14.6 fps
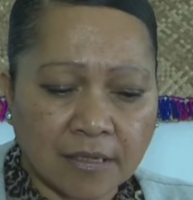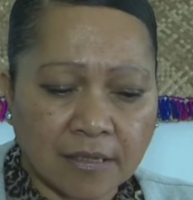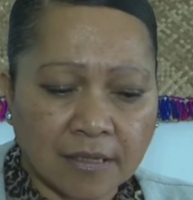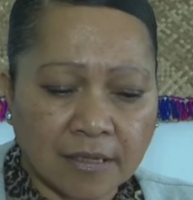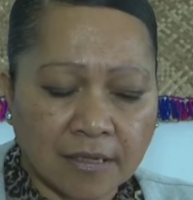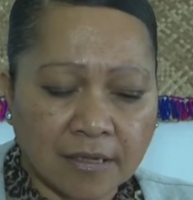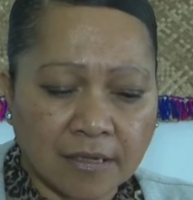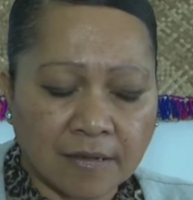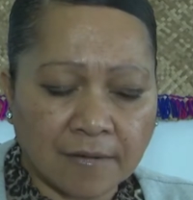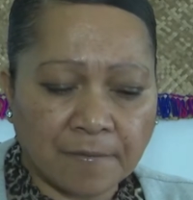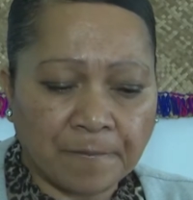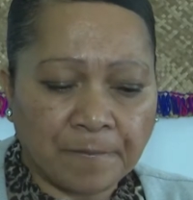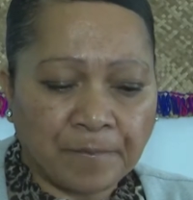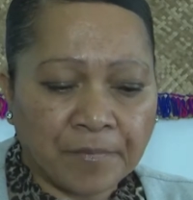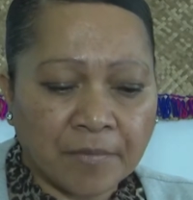
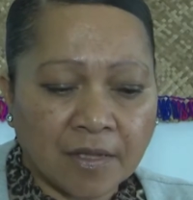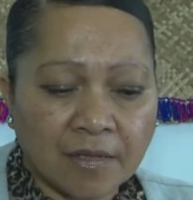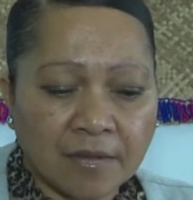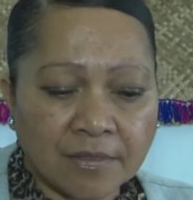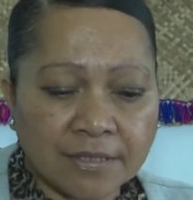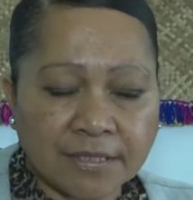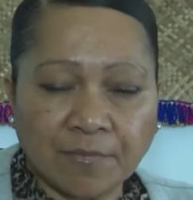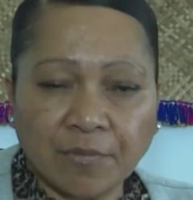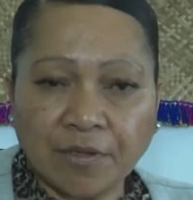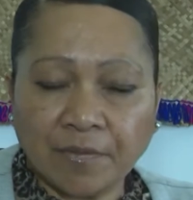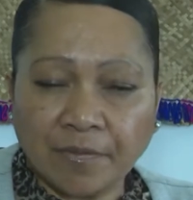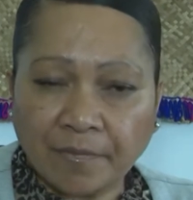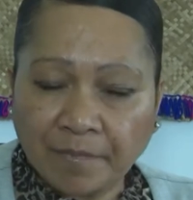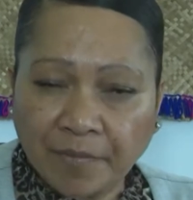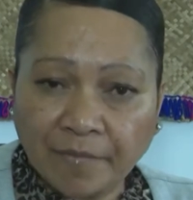some of
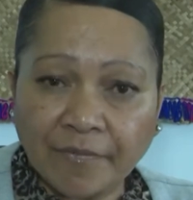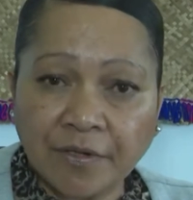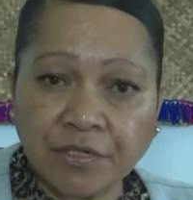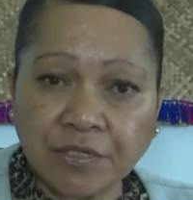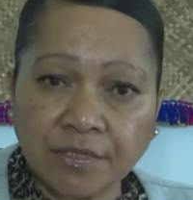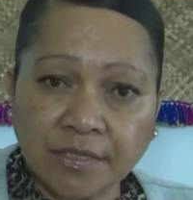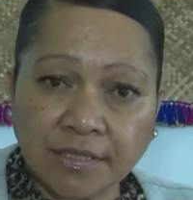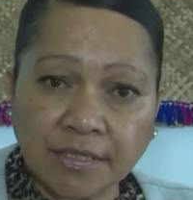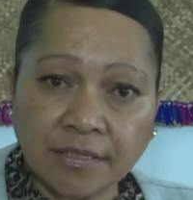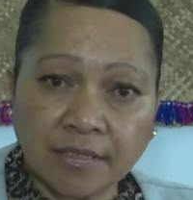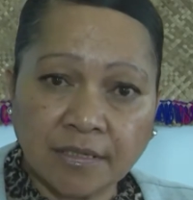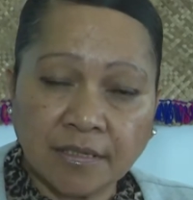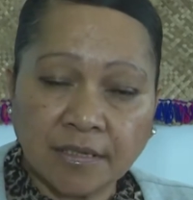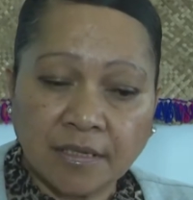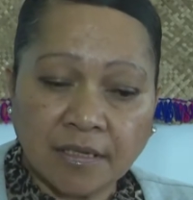the provisions
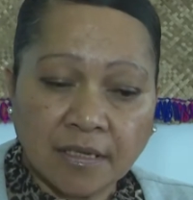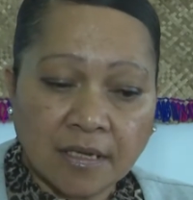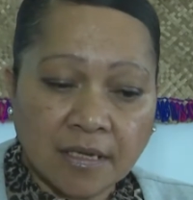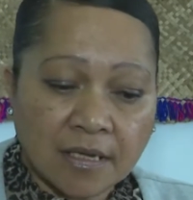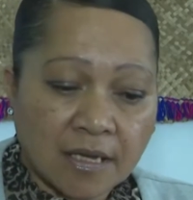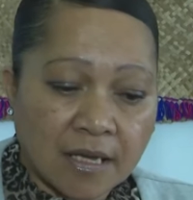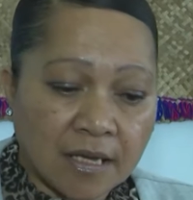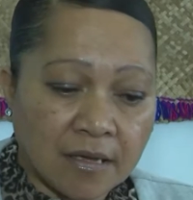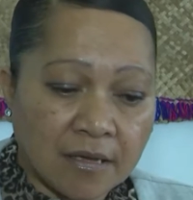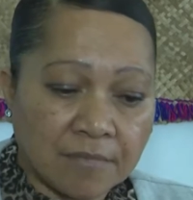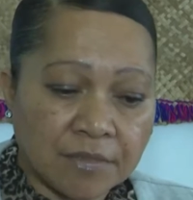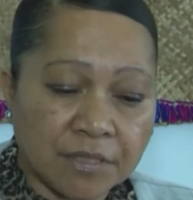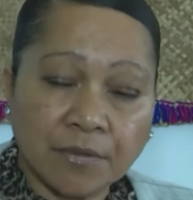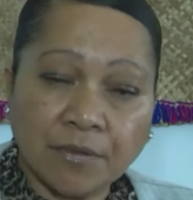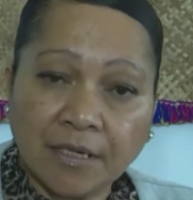
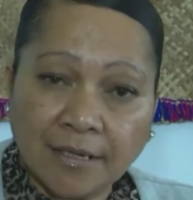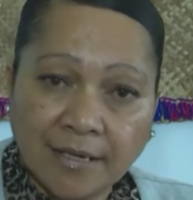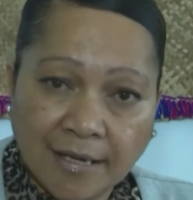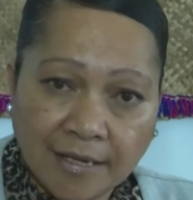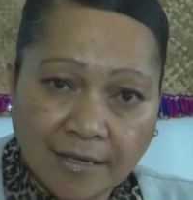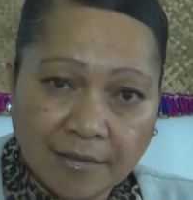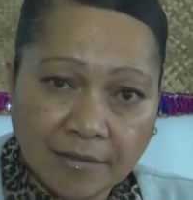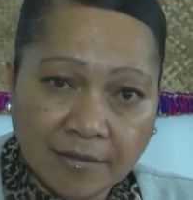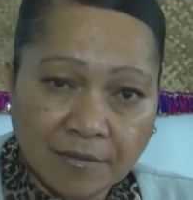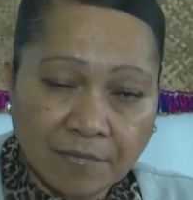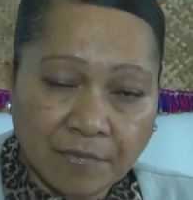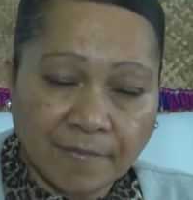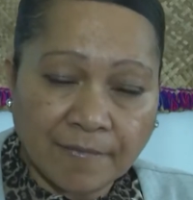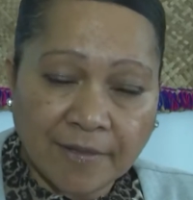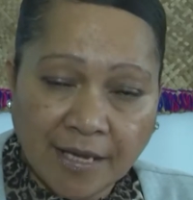to align
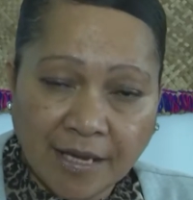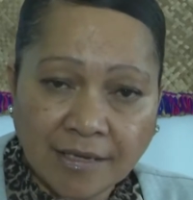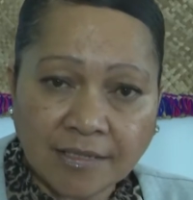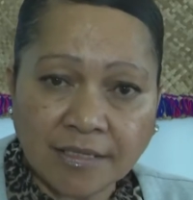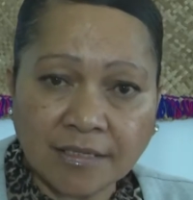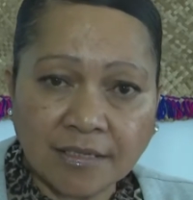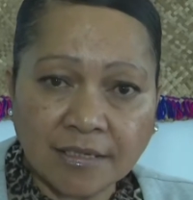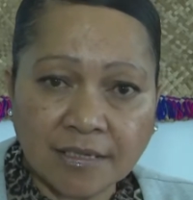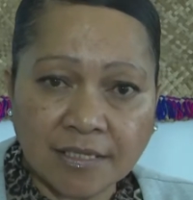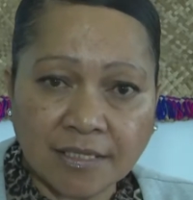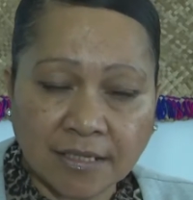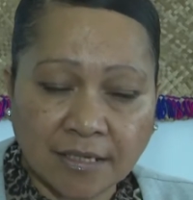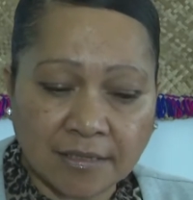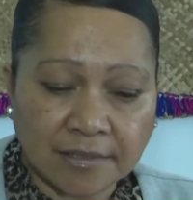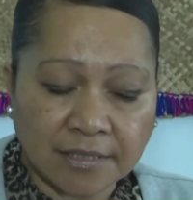with that is
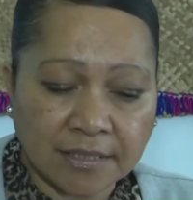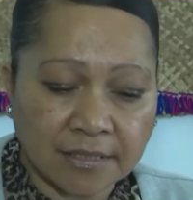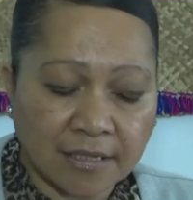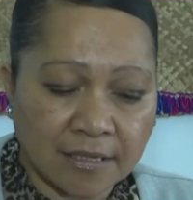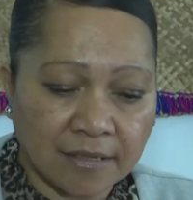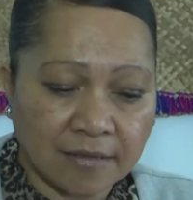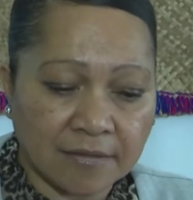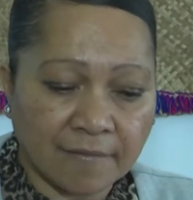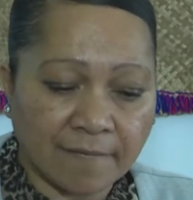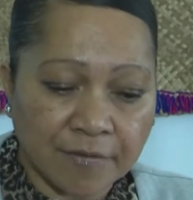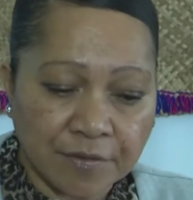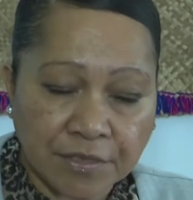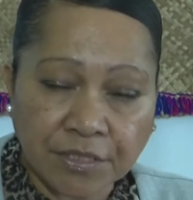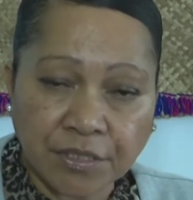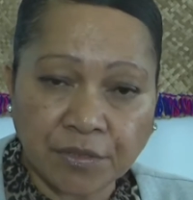that the
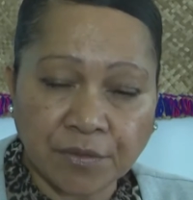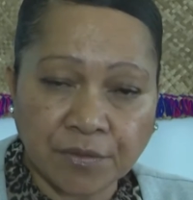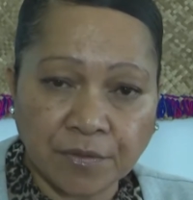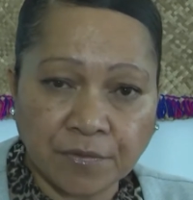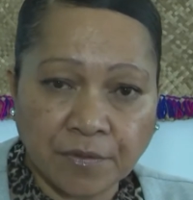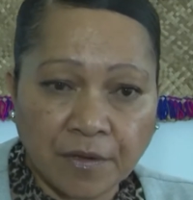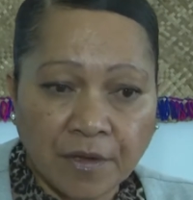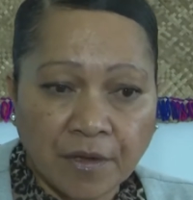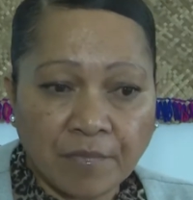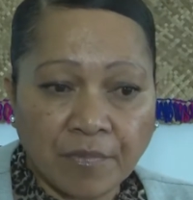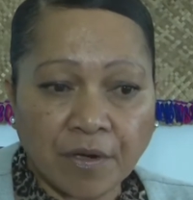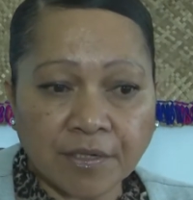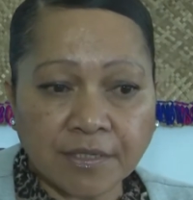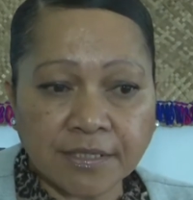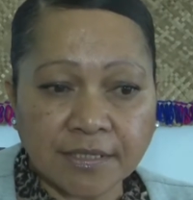first 2
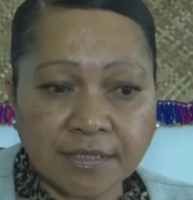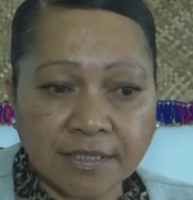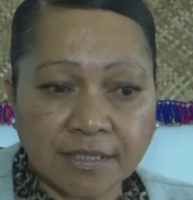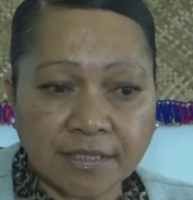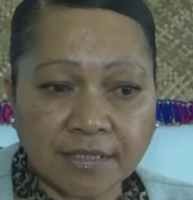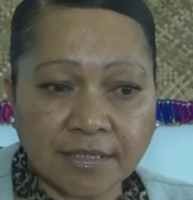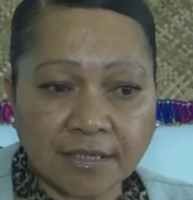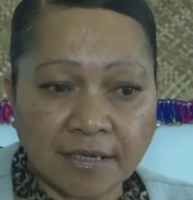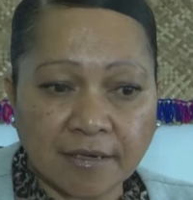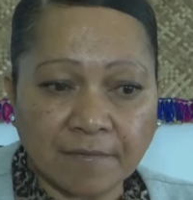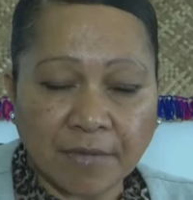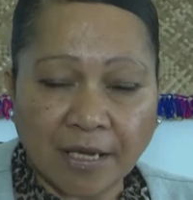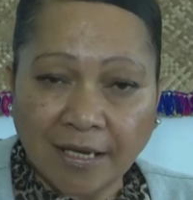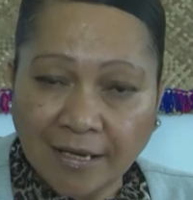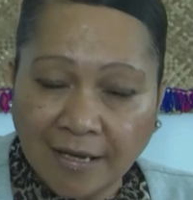boxes
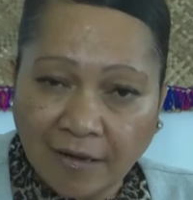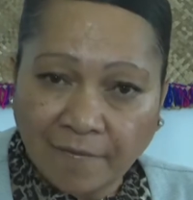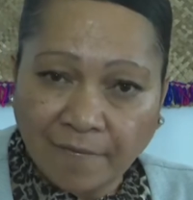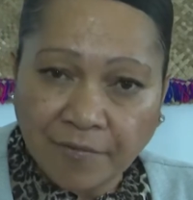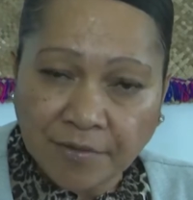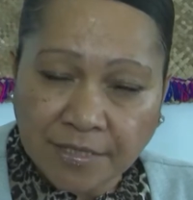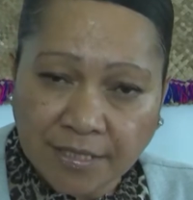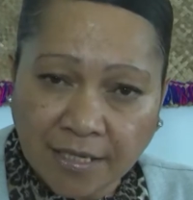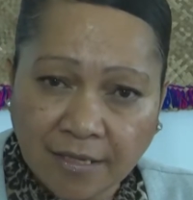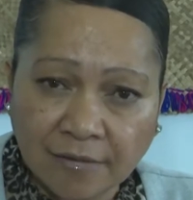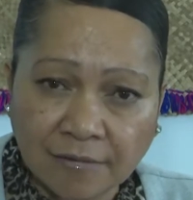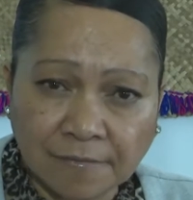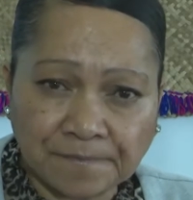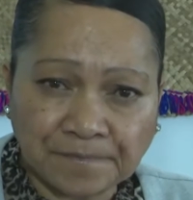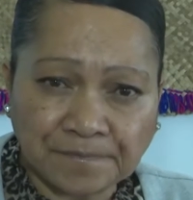allowed for sale,